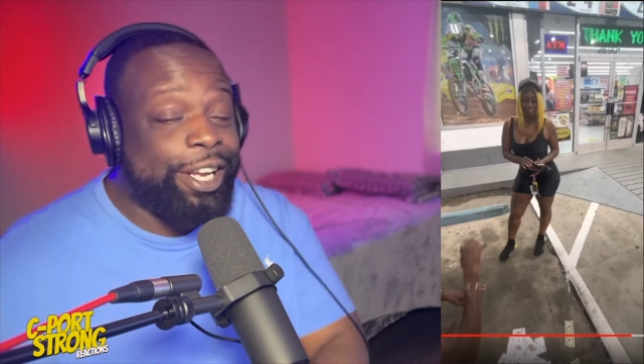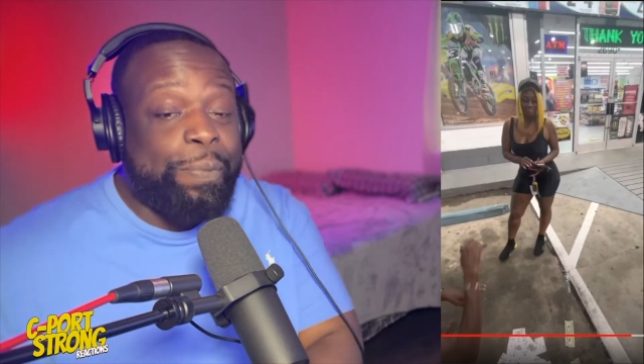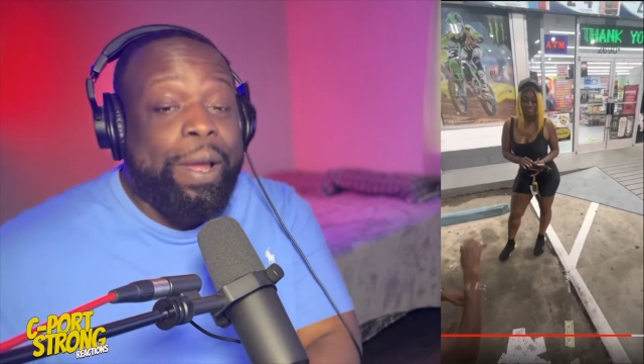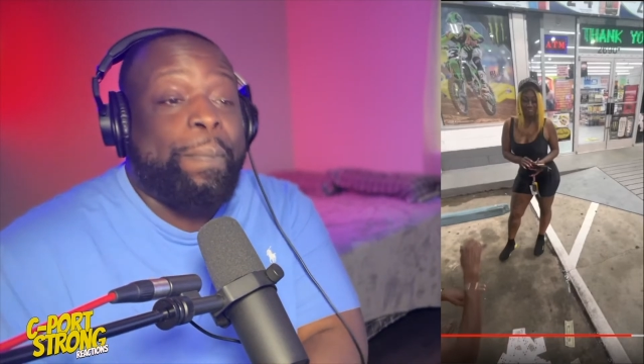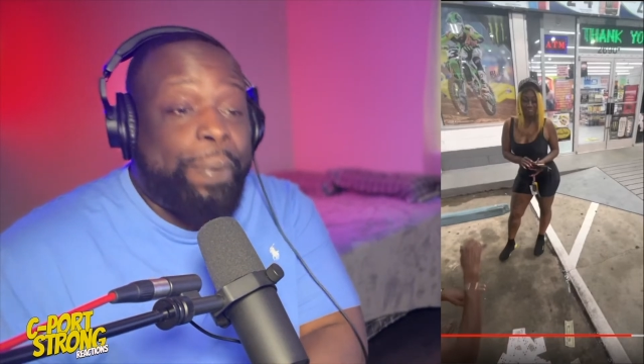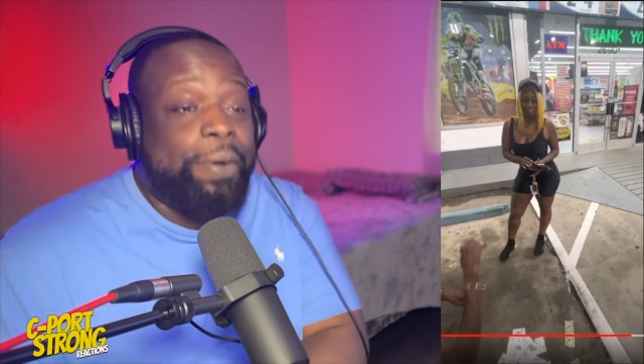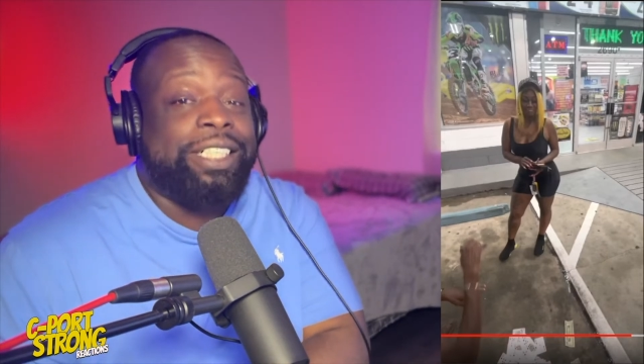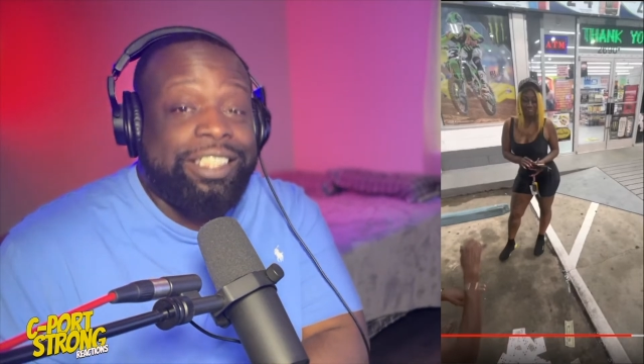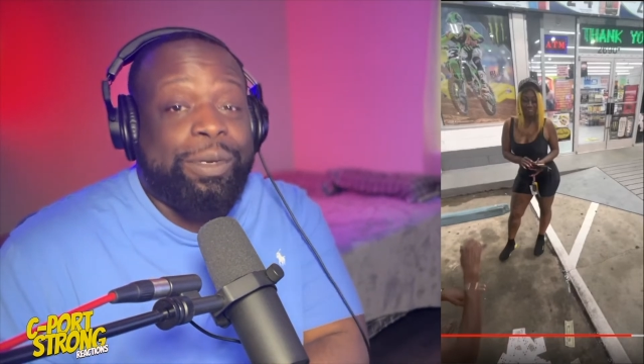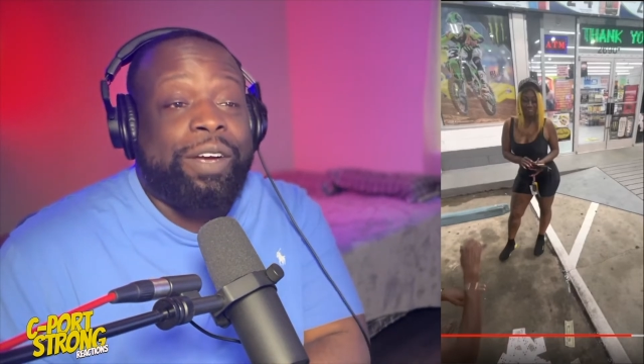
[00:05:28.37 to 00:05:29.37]
You about to pull
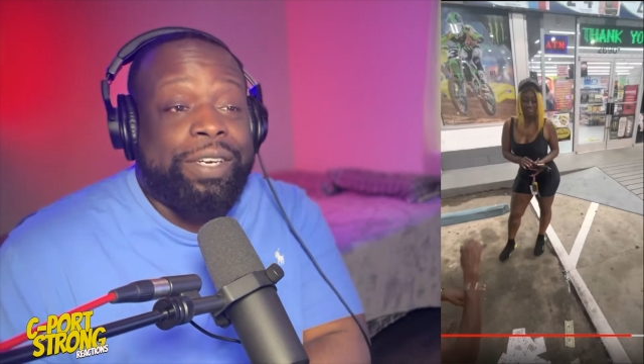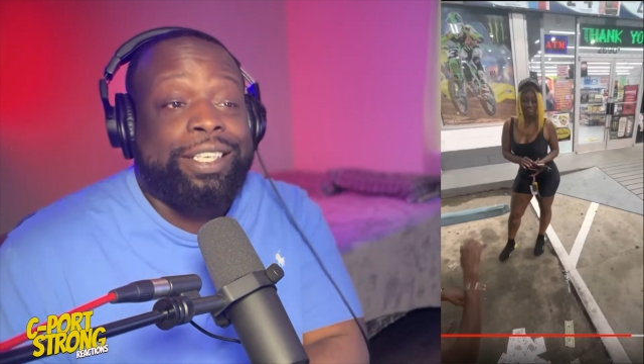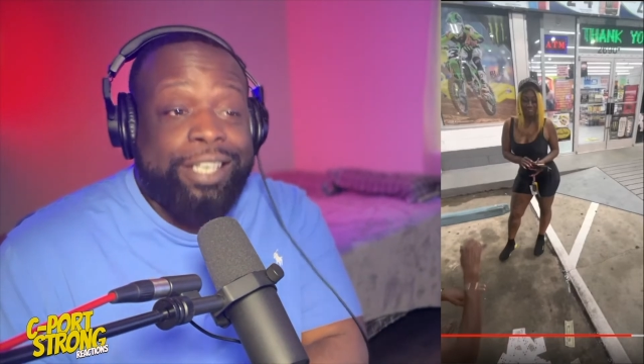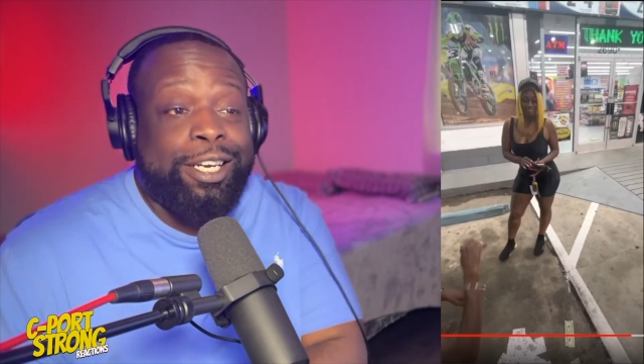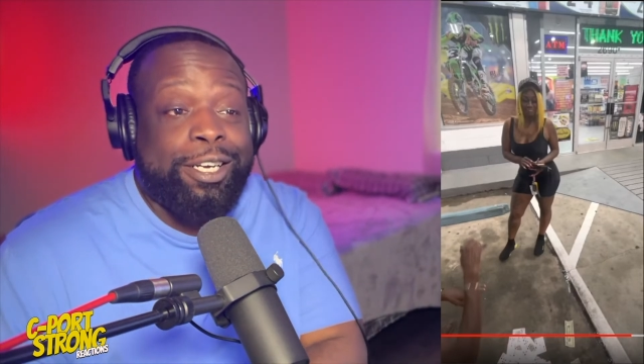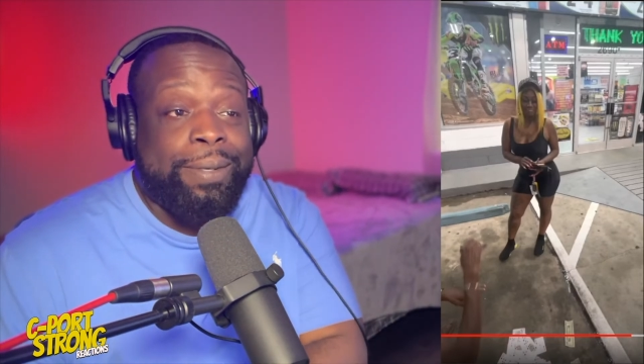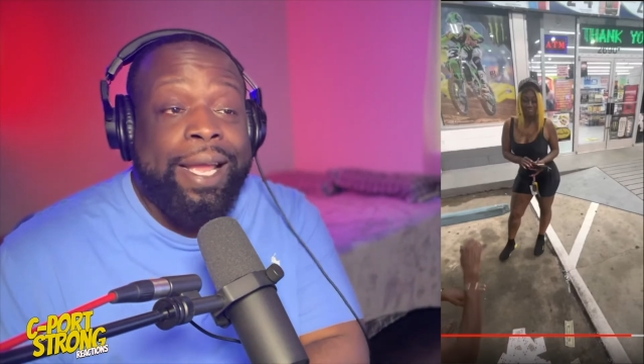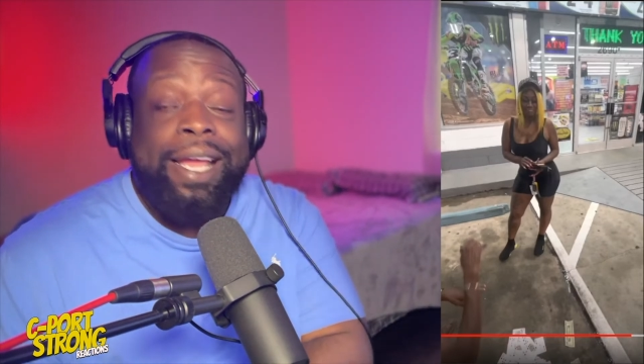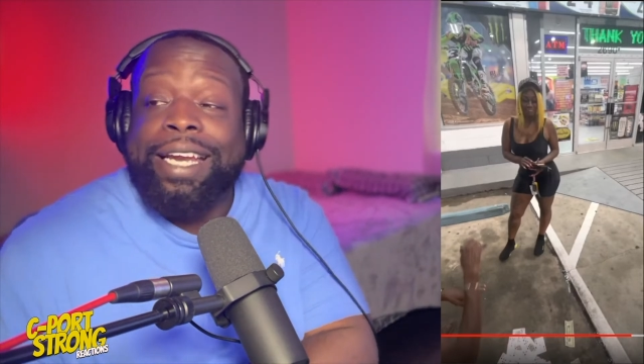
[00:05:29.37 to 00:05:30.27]
this motherfucking dub.